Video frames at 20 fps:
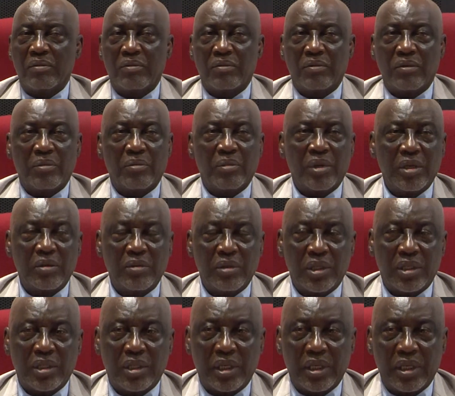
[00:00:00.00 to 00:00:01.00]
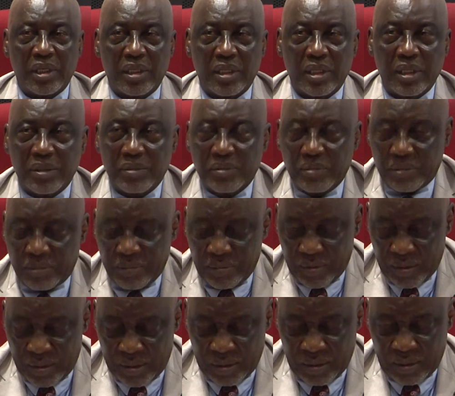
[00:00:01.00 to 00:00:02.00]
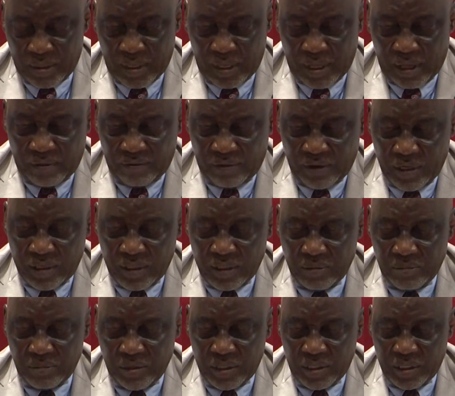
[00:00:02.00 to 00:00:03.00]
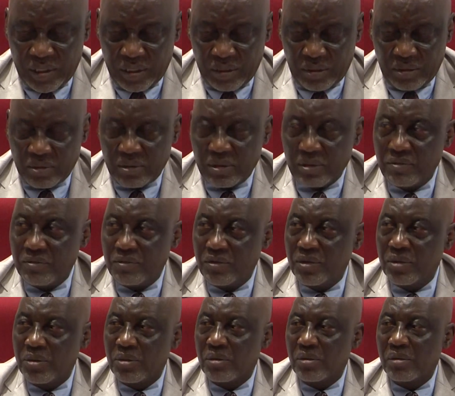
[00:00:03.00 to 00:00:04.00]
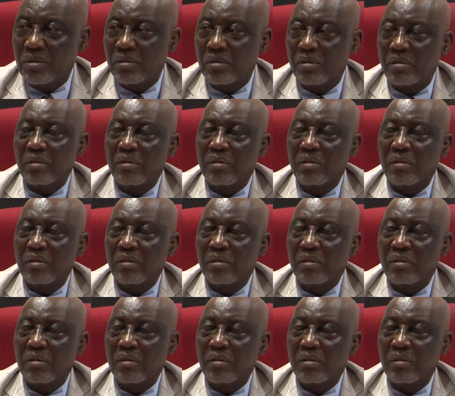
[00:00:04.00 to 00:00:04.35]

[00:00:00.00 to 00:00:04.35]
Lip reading: from Benue State have held a meeting to review